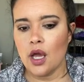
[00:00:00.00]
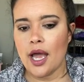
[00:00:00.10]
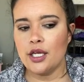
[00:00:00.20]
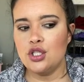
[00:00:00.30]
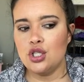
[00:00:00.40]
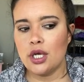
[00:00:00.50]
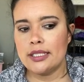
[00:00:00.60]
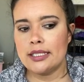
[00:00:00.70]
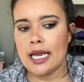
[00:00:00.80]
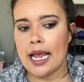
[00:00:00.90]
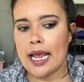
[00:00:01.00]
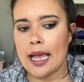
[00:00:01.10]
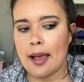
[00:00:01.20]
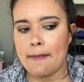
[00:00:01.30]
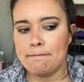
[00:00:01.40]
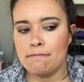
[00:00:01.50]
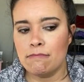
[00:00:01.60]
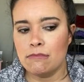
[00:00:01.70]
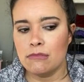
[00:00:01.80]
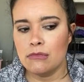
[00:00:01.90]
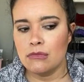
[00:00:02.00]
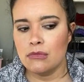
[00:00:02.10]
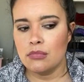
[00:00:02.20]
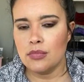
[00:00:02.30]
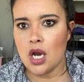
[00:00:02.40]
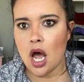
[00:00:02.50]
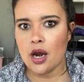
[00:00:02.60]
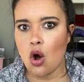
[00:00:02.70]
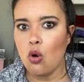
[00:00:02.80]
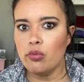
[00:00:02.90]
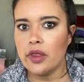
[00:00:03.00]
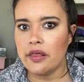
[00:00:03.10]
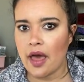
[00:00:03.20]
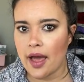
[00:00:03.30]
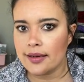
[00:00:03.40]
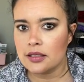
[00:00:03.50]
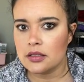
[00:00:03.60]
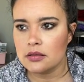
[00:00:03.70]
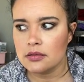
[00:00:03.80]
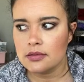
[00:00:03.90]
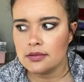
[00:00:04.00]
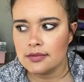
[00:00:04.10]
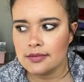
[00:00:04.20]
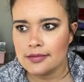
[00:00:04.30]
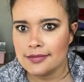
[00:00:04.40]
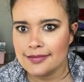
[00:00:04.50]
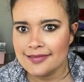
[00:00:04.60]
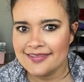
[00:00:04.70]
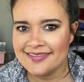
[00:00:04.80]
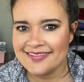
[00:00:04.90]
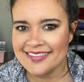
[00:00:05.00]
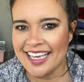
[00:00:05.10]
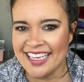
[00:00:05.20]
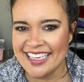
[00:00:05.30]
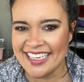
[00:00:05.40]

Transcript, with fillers: I just am not only that. I